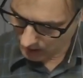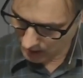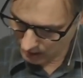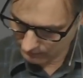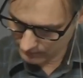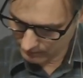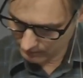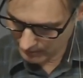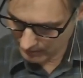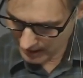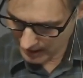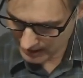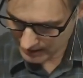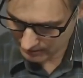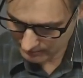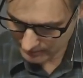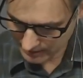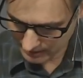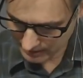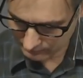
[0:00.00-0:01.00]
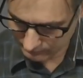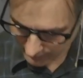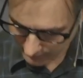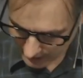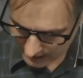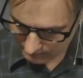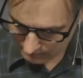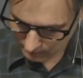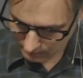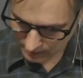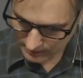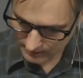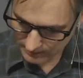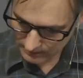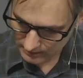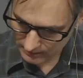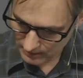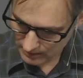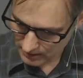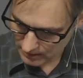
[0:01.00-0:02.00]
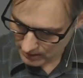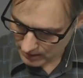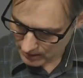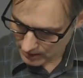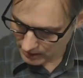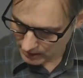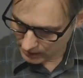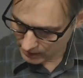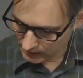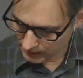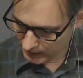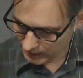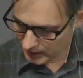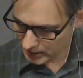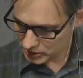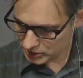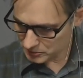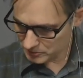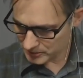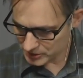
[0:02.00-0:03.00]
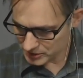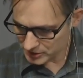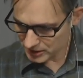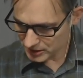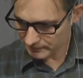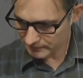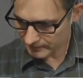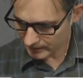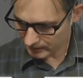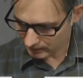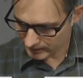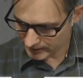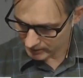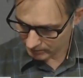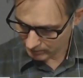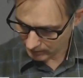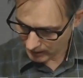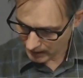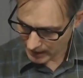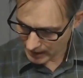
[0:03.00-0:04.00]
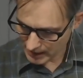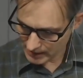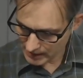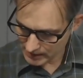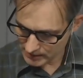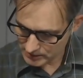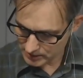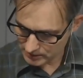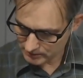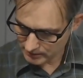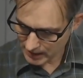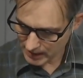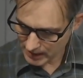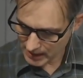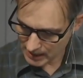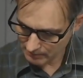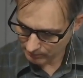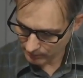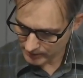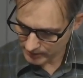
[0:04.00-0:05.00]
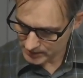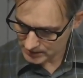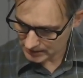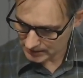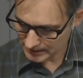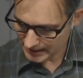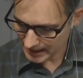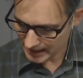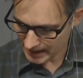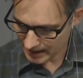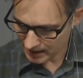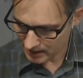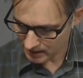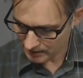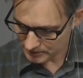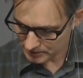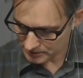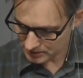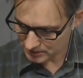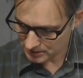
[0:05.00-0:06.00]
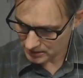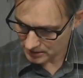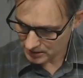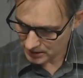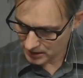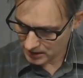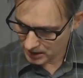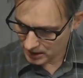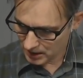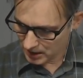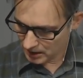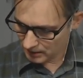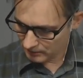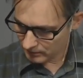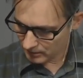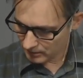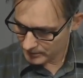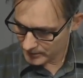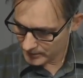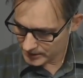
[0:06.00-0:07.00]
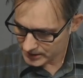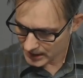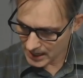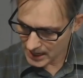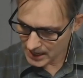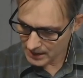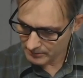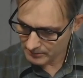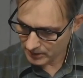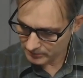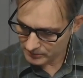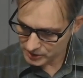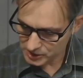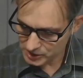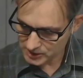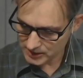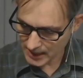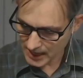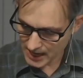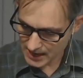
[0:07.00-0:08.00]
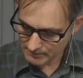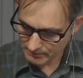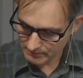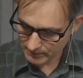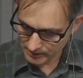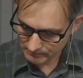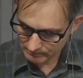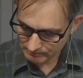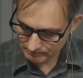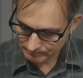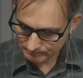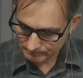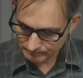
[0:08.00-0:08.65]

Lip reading: of the Maccabean family, it is specifically applied to the high priestly house from the time of Simon,